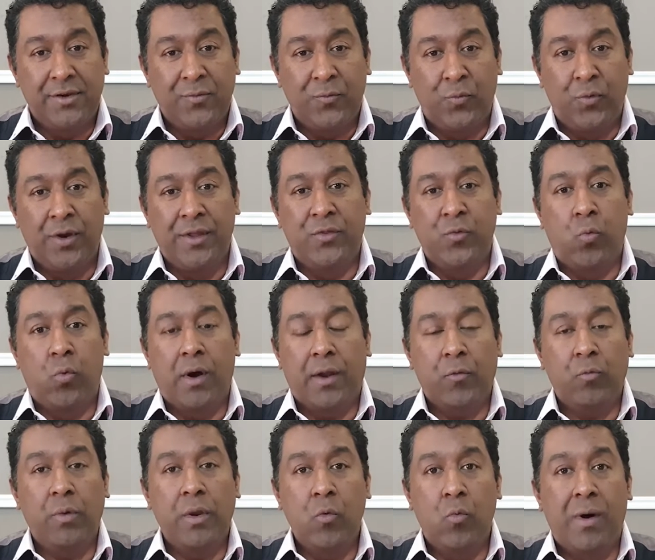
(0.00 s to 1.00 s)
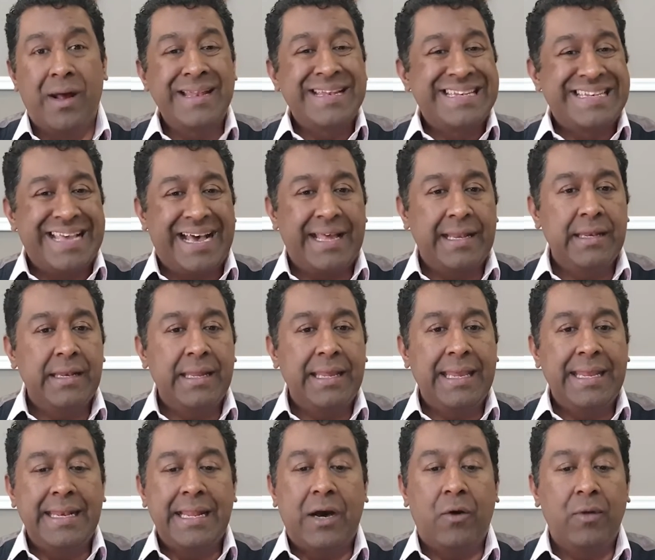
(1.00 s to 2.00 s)
with what we want done
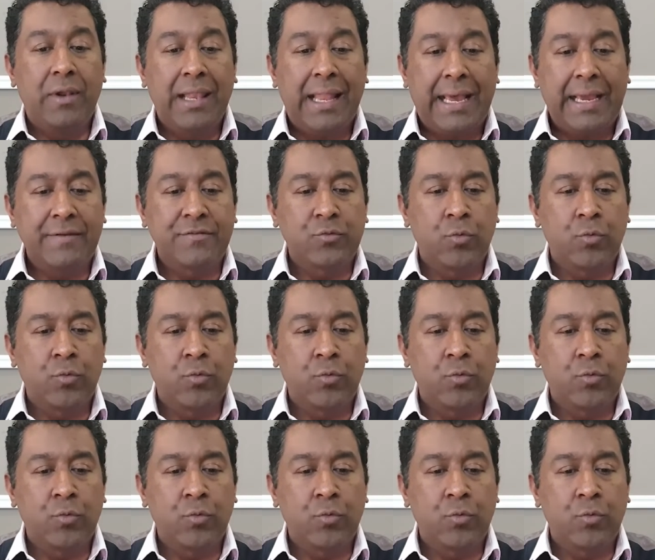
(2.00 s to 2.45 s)
in our lives,